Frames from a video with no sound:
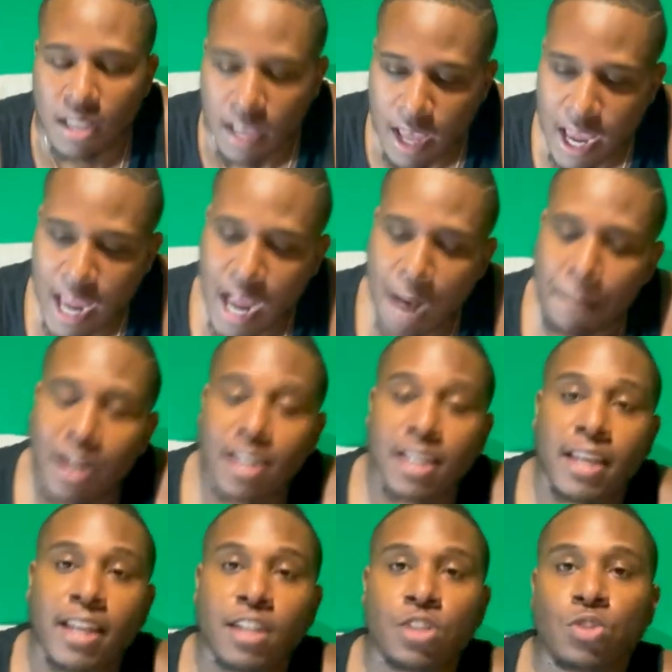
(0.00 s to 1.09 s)
And I'm about to
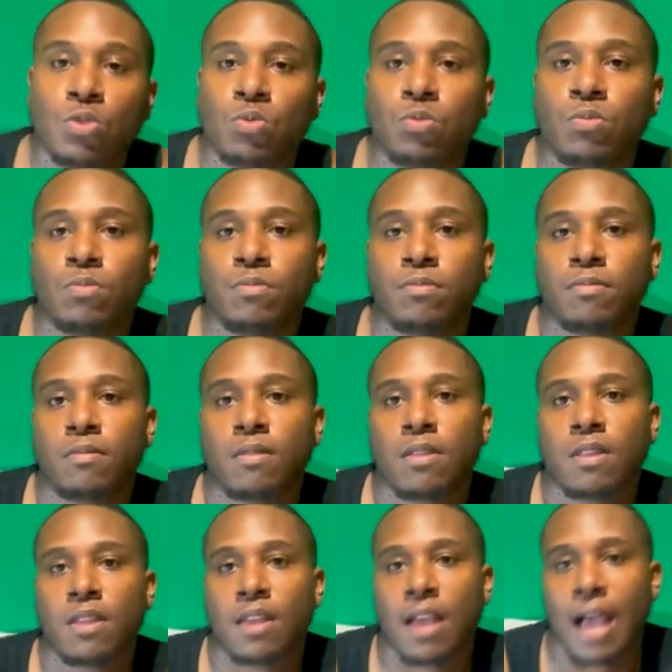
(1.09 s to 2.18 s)
get into
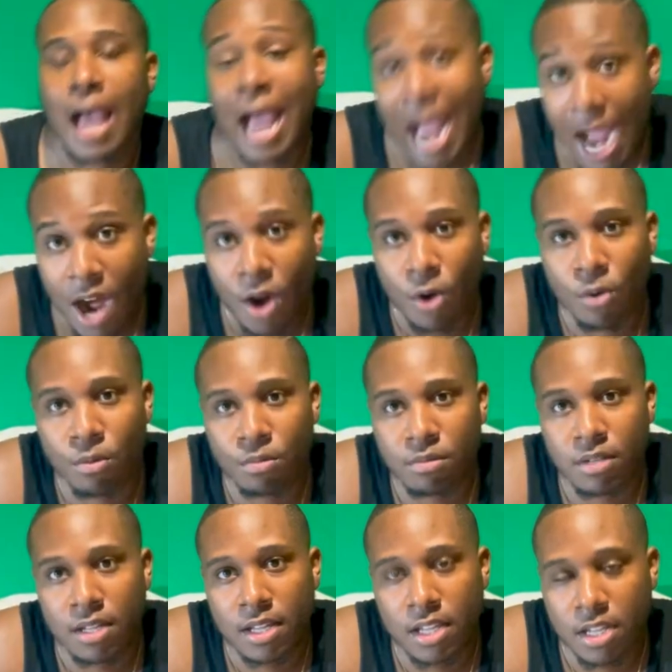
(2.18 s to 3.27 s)
how
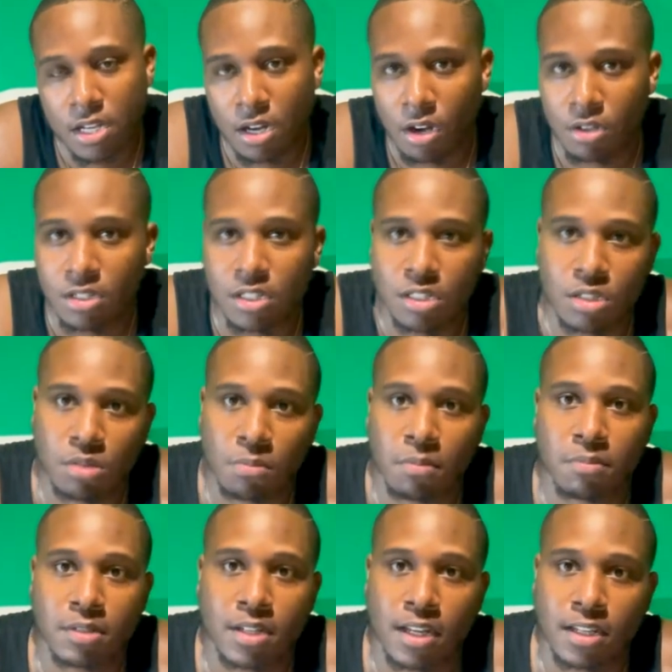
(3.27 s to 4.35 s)
he caused these stupid
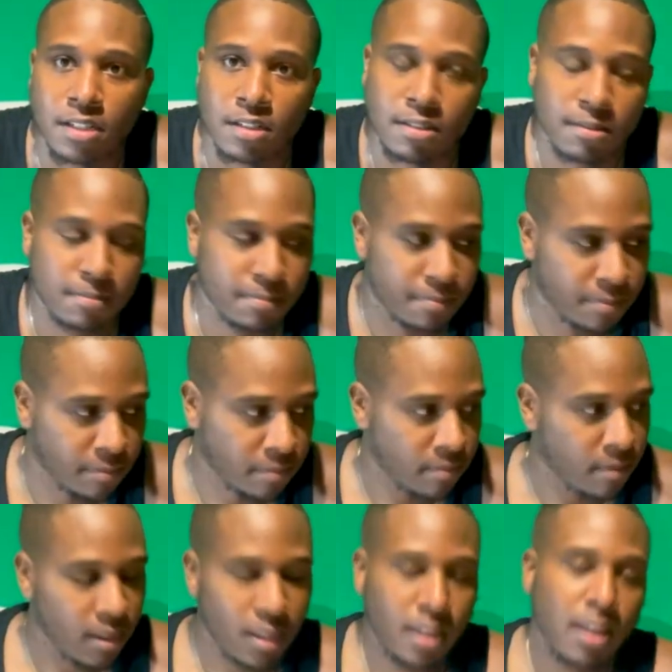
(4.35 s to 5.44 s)
mistakes.
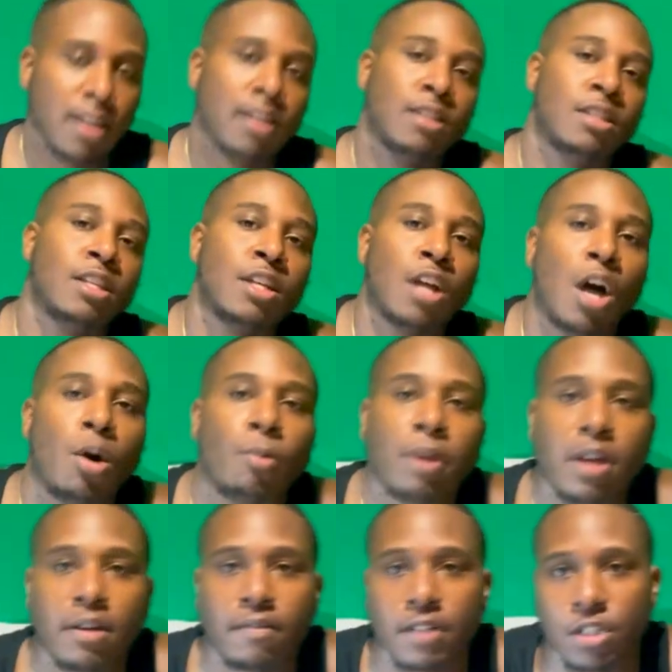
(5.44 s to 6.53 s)
See, y'all, we
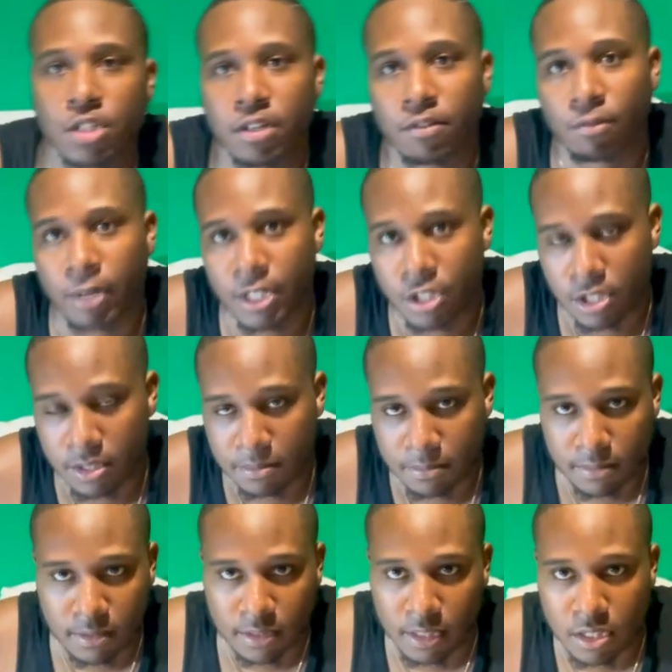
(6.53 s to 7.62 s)
live in a generation,
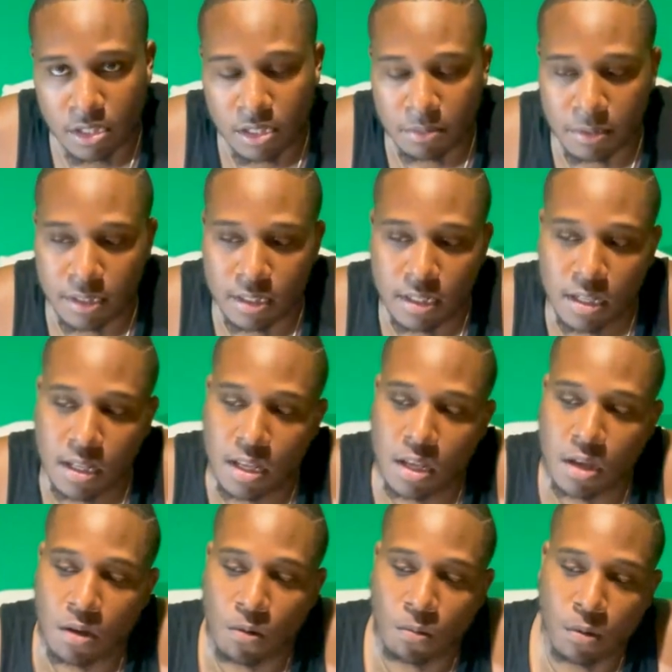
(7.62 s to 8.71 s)
ladies and gentlemen,
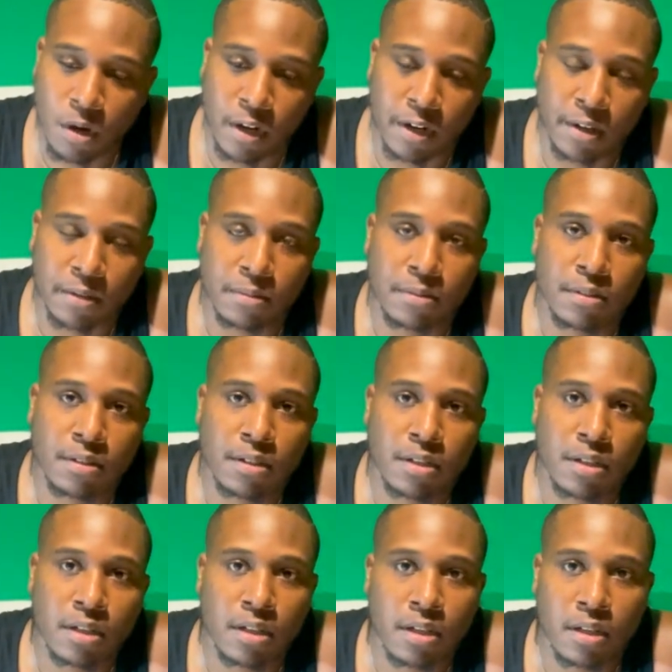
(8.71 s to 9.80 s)
where
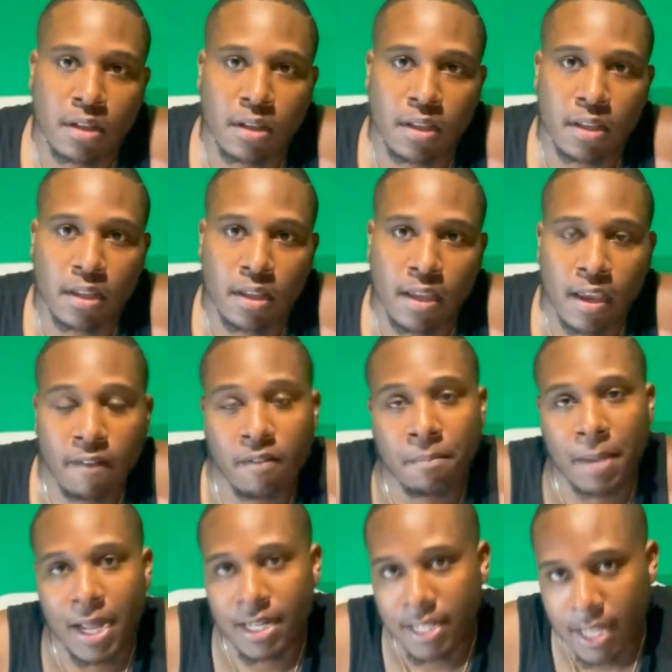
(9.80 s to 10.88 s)
even
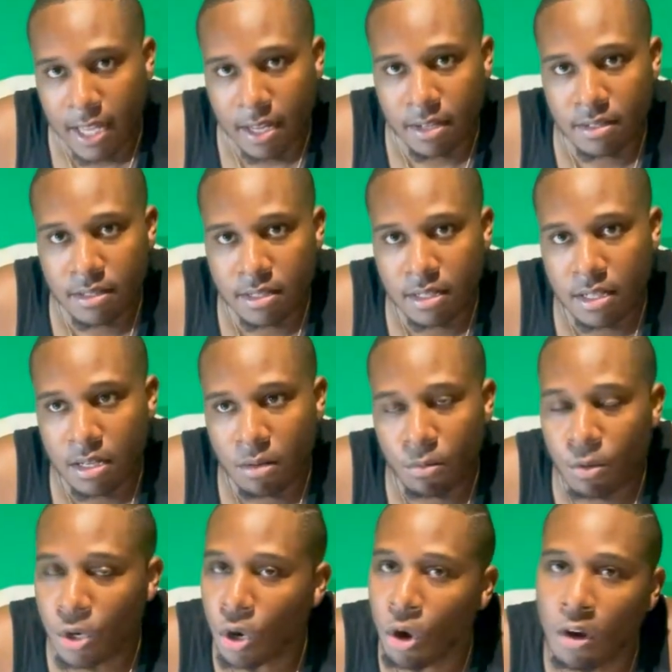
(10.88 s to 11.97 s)
back then,
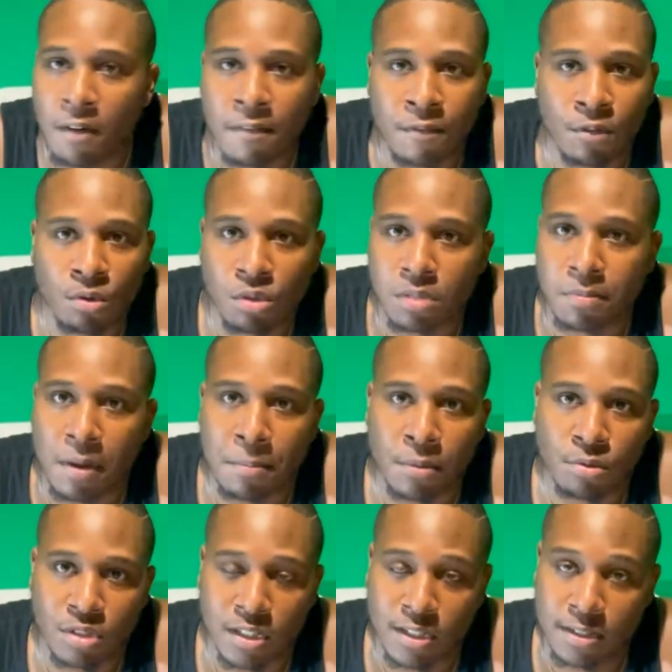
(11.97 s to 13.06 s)
we're all influenced by
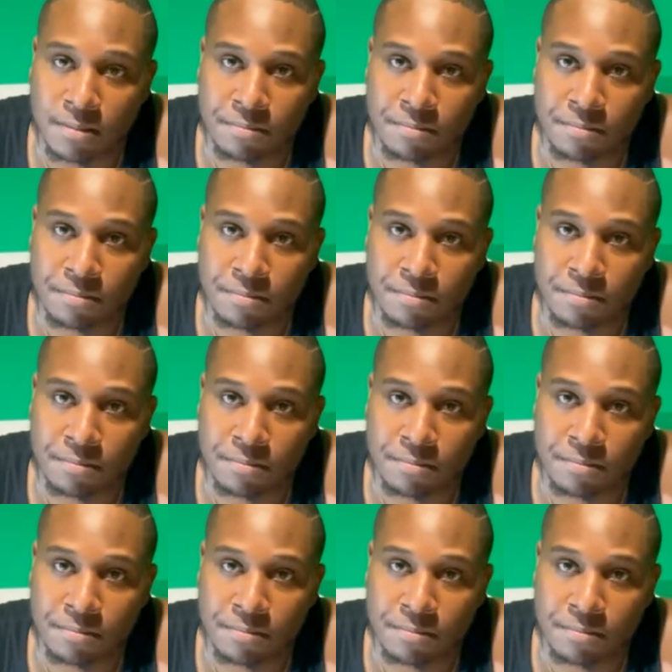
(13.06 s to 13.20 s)
music.